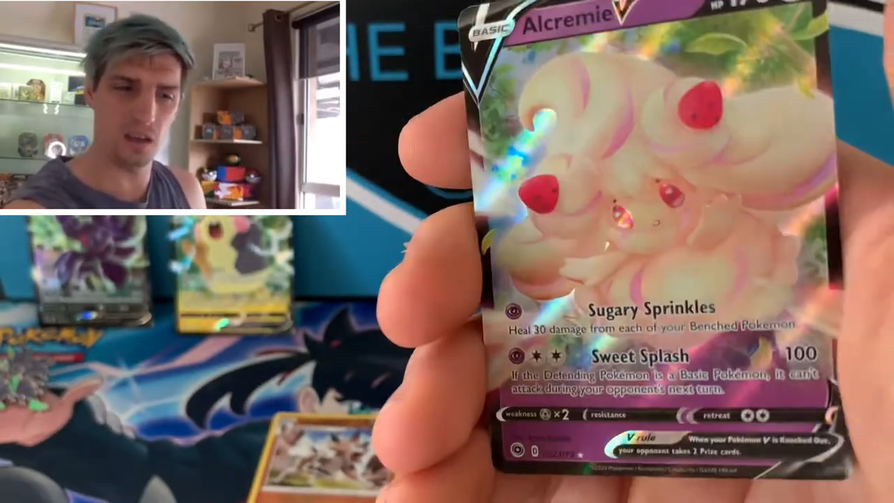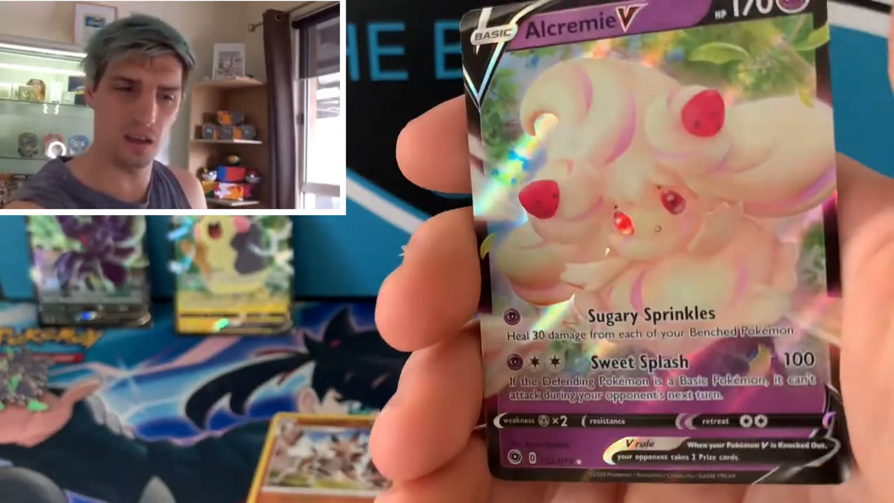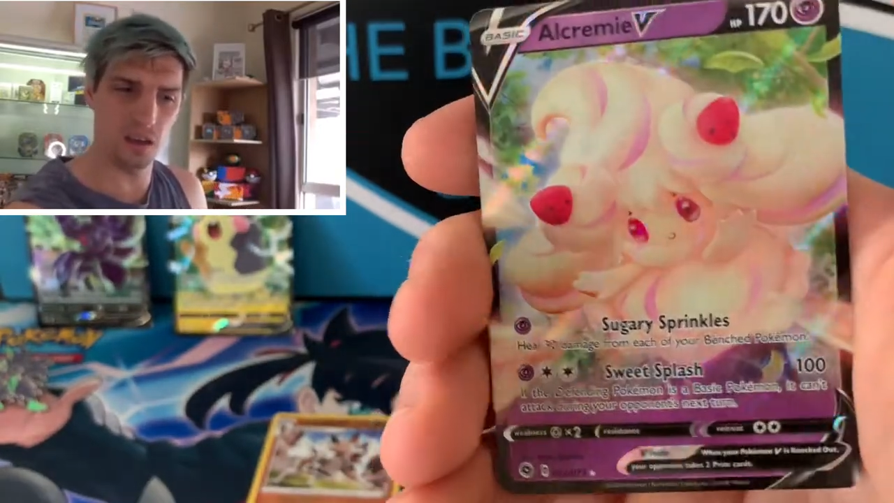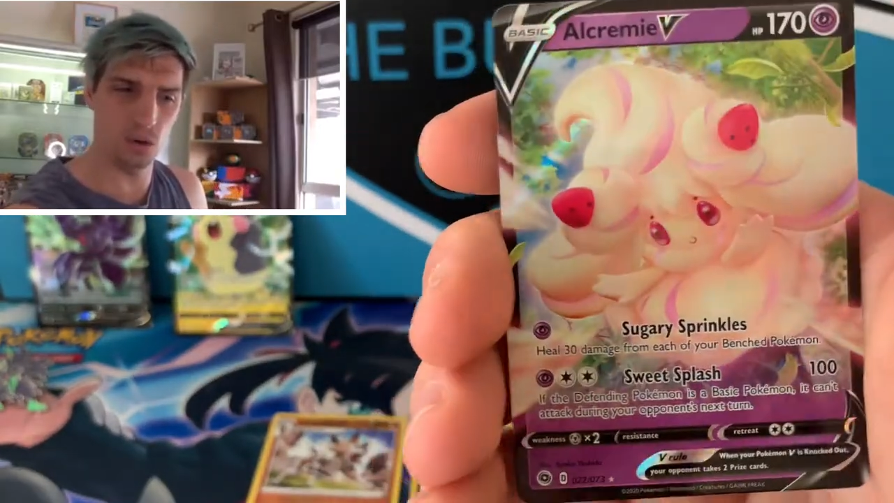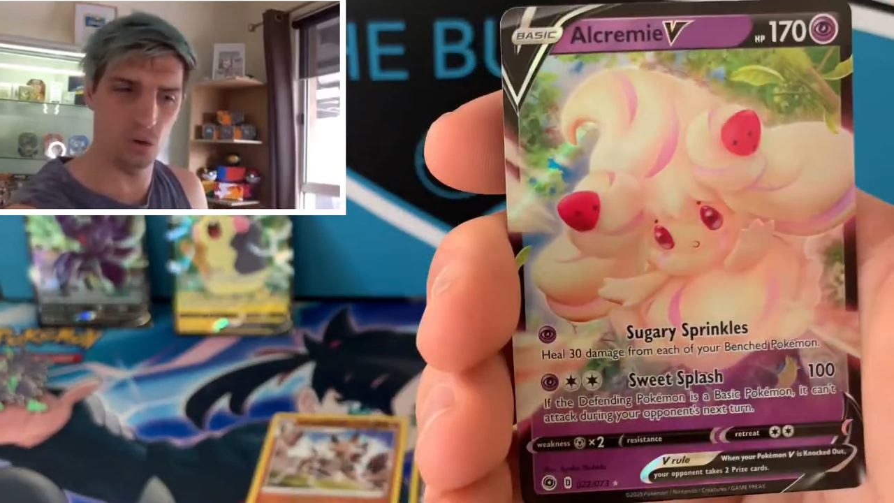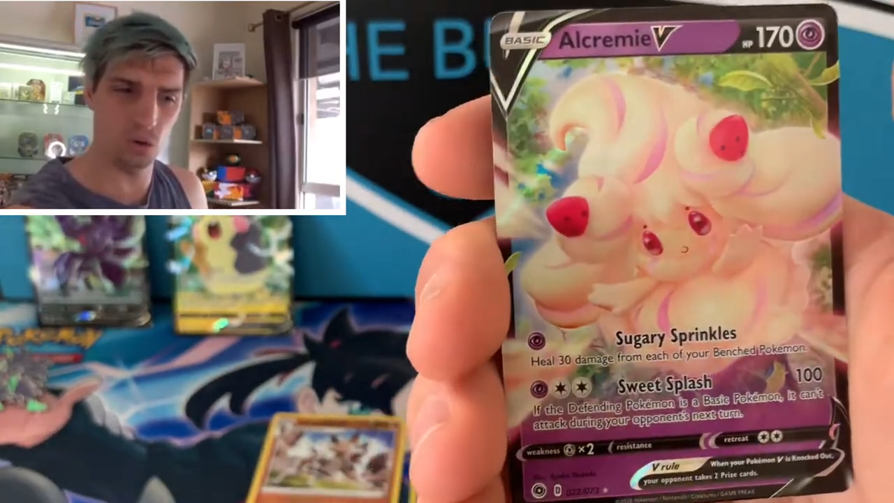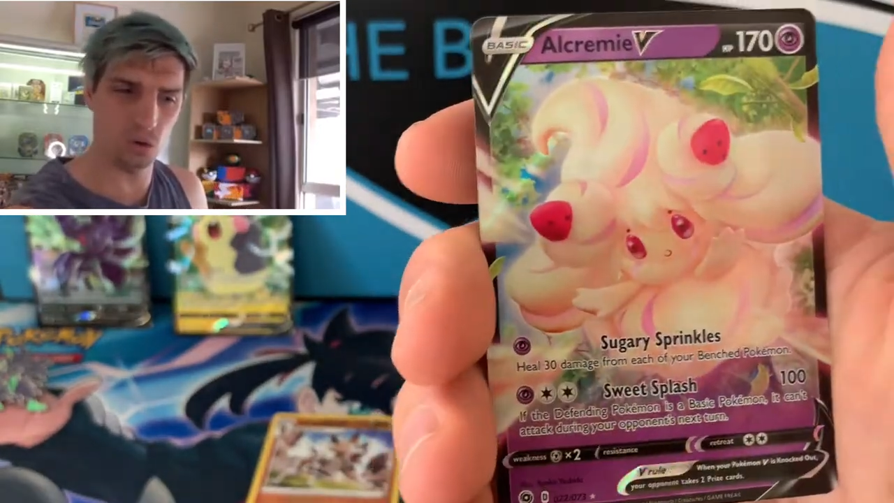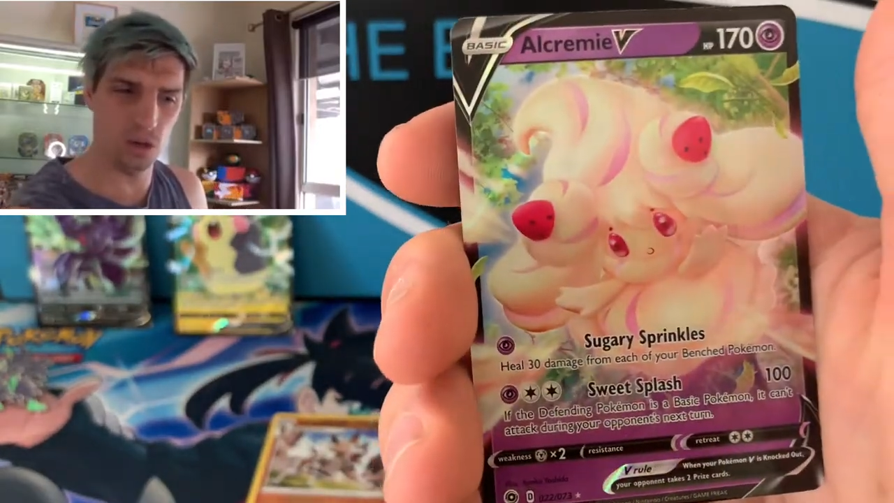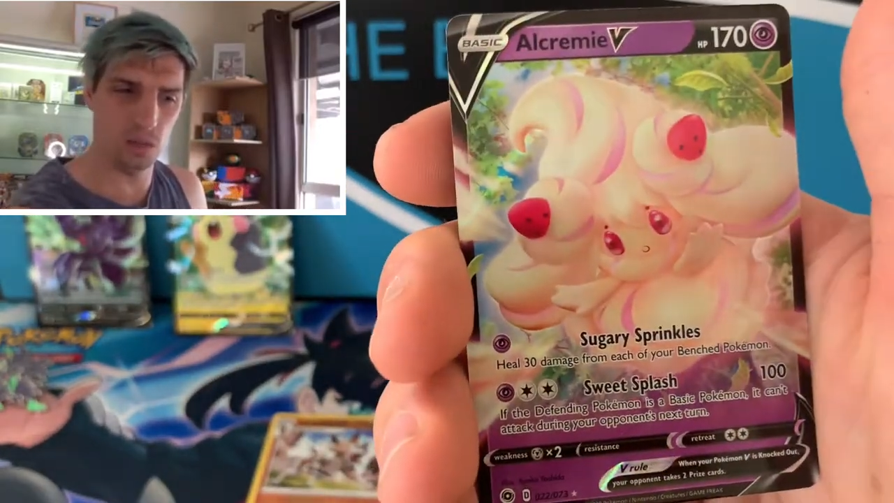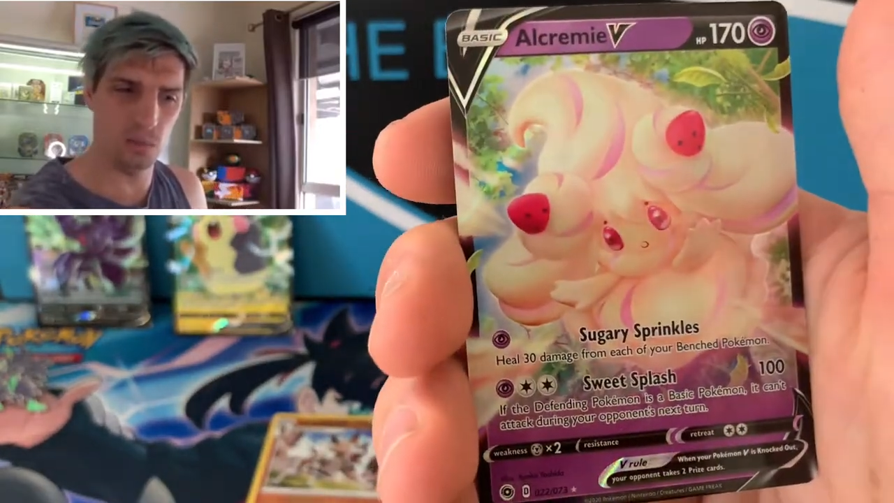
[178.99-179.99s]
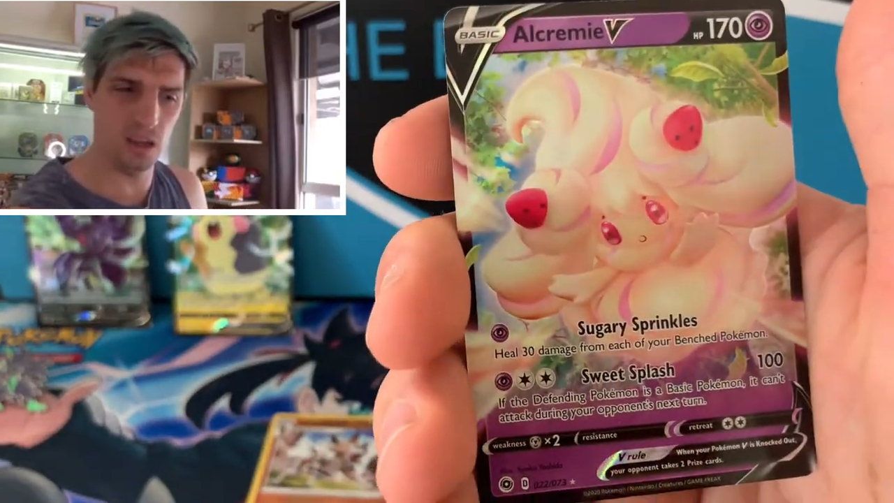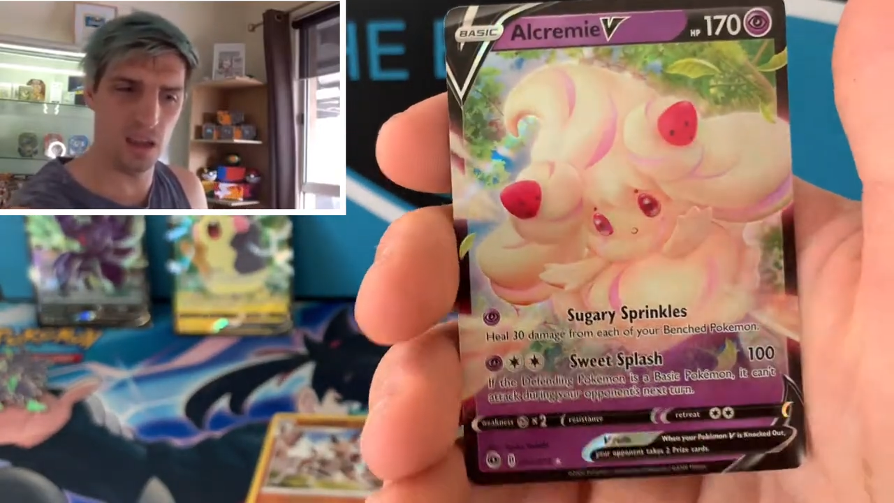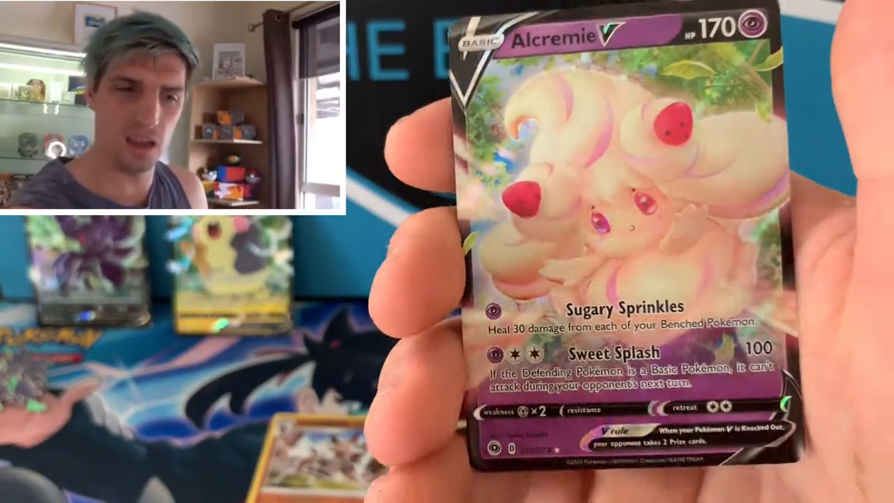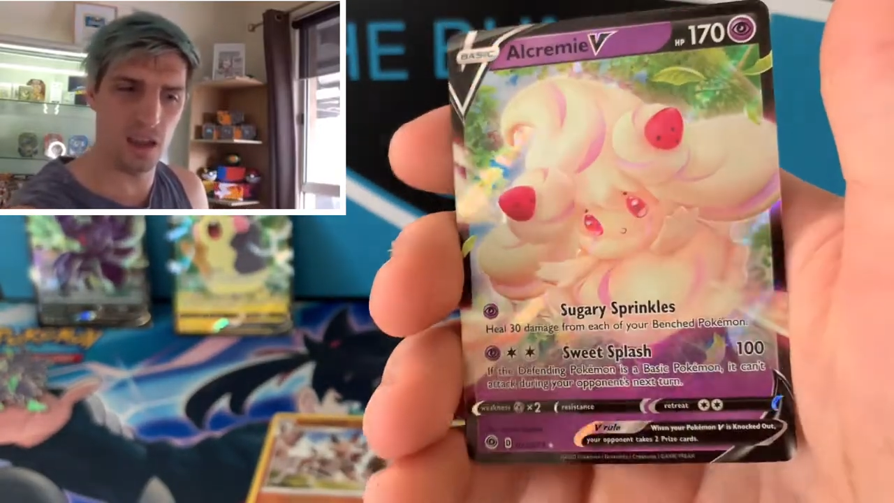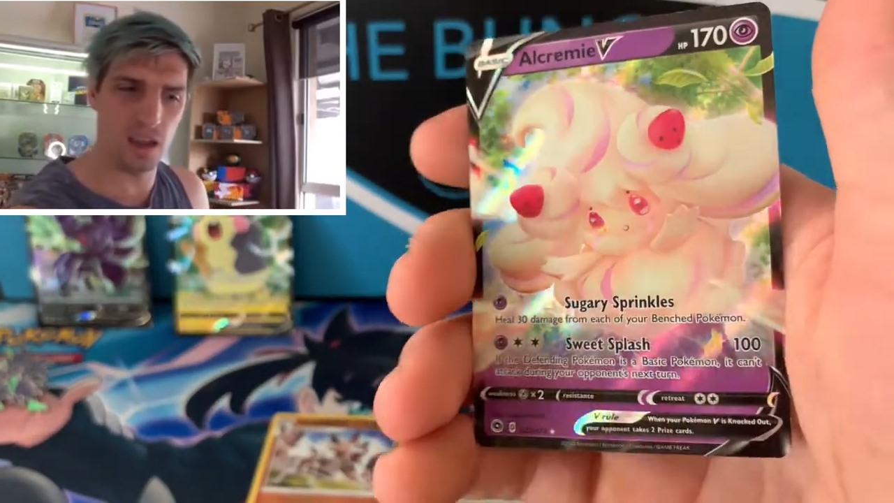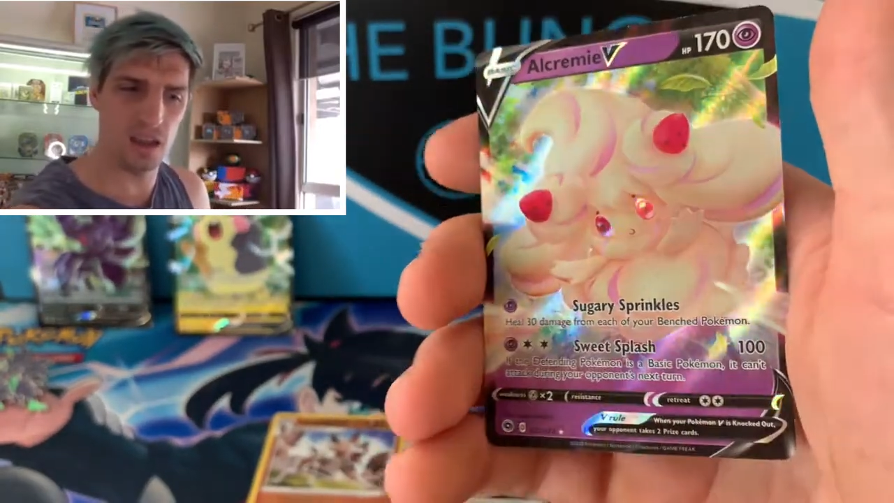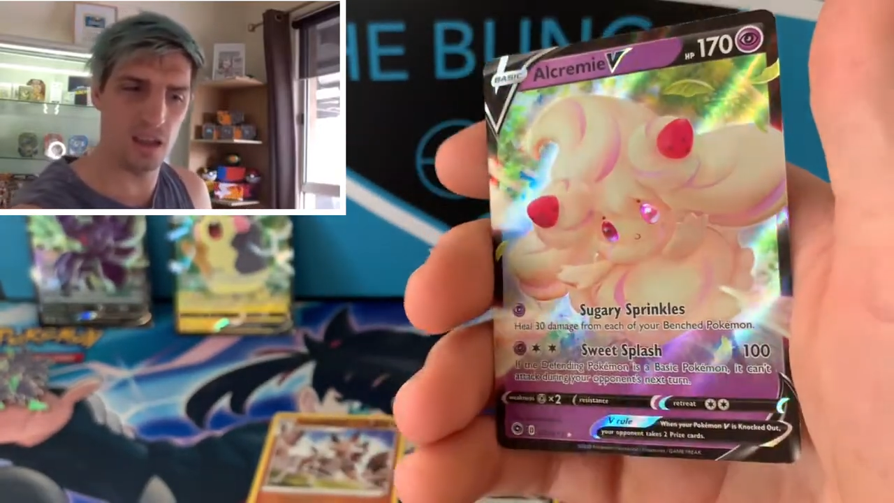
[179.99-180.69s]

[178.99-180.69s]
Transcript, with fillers: Alcremie.